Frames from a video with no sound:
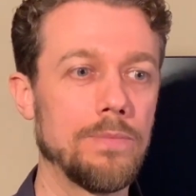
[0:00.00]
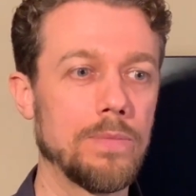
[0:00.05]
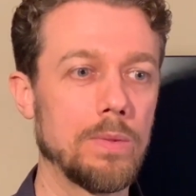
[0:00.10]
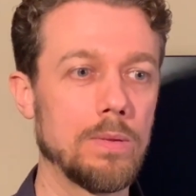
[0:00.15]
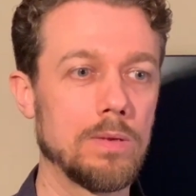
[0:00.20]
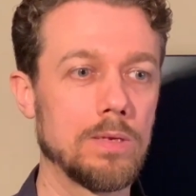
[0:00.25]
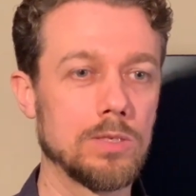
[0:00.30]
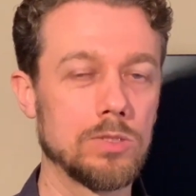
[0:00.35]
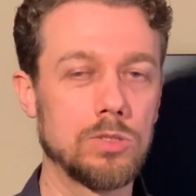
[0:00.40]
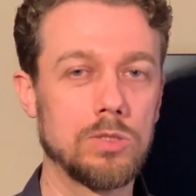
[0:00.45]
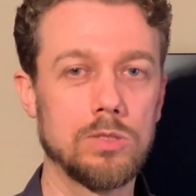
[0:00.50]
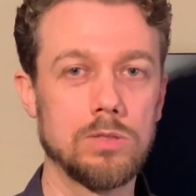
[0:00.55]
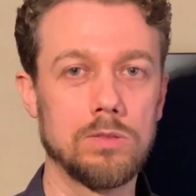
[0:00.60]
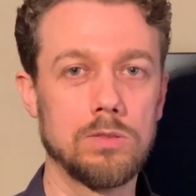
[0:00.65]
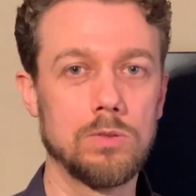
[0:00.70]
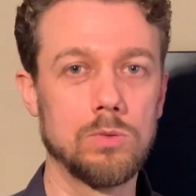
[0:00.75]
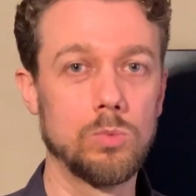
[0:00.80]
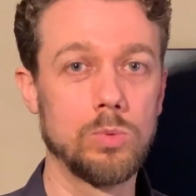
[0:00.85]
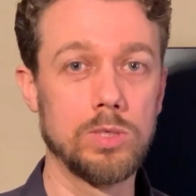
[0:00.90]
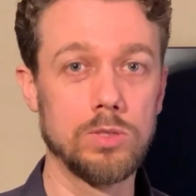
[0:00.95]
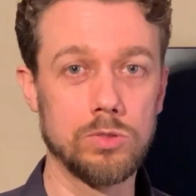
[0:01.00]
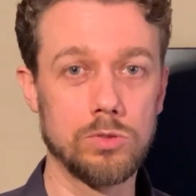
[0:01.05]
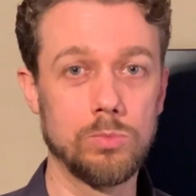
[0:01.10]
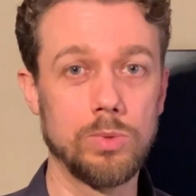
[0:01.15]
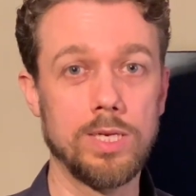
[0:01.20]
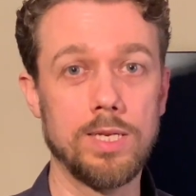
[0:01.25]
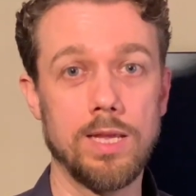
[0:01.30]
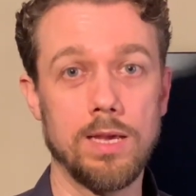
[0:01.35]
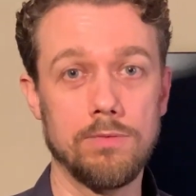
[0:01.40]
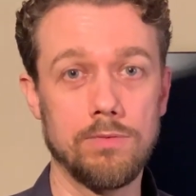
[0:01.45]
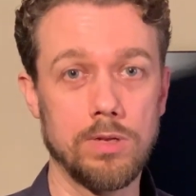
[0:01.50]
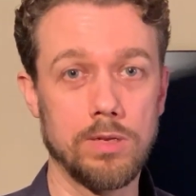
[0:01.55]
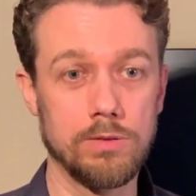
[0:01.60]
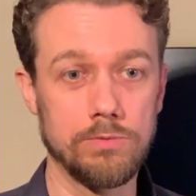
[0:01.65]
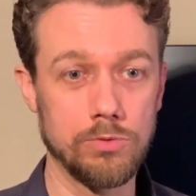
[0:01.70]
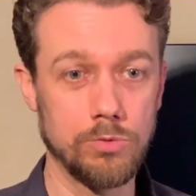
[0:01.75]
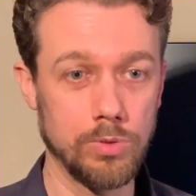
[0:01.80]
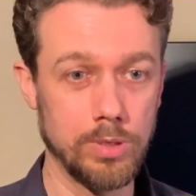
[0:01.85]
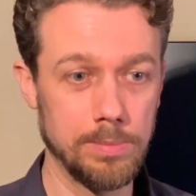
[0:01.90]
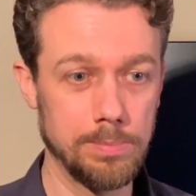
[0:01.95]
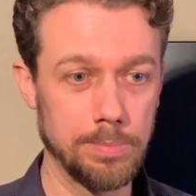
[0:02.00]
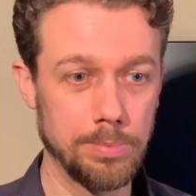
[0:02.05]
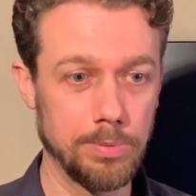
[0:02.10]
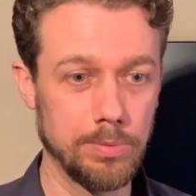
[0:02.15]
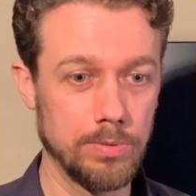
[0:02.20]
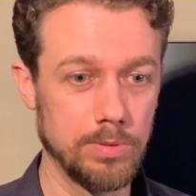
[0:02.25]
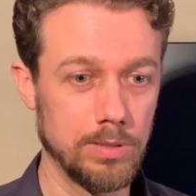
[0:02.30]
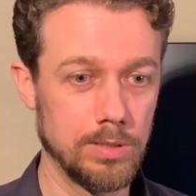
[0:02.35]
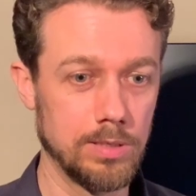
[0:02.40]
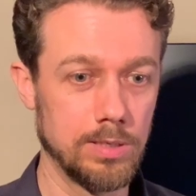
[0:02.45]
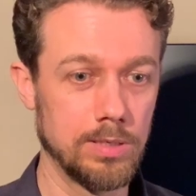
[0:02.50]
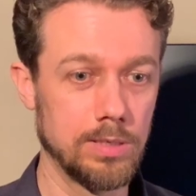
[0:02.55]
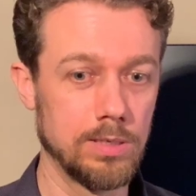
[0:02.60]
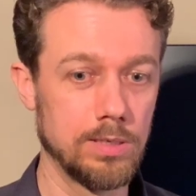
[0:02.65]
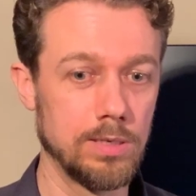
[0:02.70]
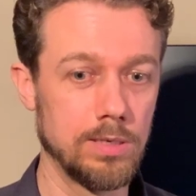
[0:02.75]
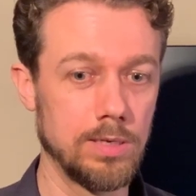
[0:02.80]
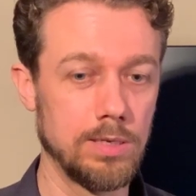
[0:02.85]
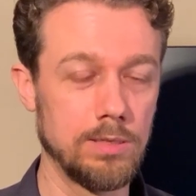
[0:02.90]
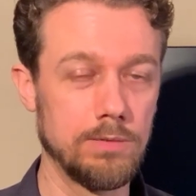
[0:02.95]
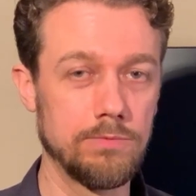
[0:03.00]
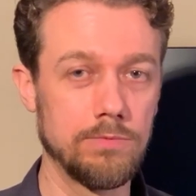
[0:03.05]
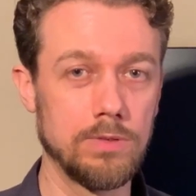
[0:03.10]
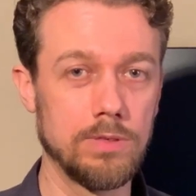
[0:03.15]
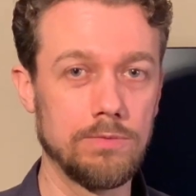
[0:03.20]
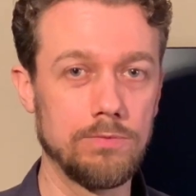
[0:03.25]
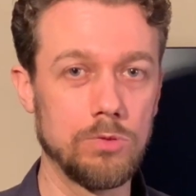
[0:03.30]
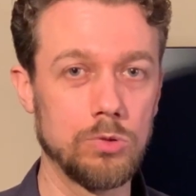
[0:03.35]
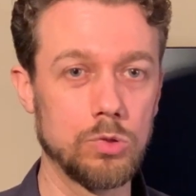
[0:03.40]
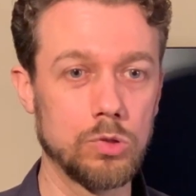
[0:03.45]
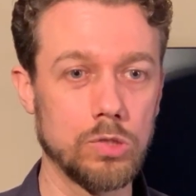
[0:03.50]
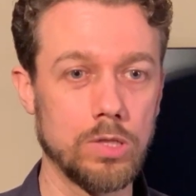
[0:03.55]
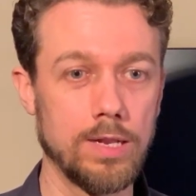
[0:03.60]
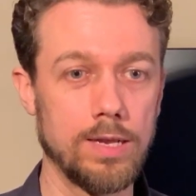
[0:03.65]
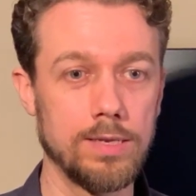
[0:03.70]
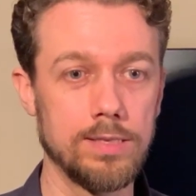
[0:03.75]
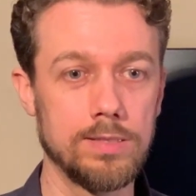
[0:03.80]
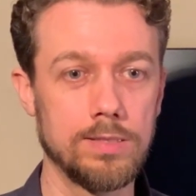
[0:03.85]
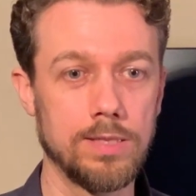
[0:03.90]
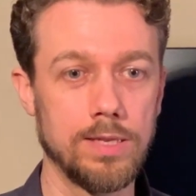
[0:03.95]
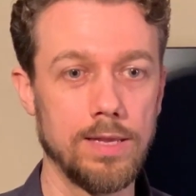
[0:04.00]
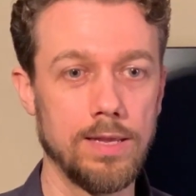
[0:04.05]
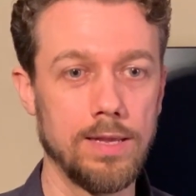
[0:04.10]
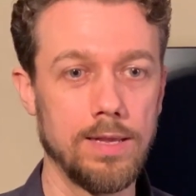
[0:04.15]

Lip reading: because the wheels really have a lot of grip, and even if you slide,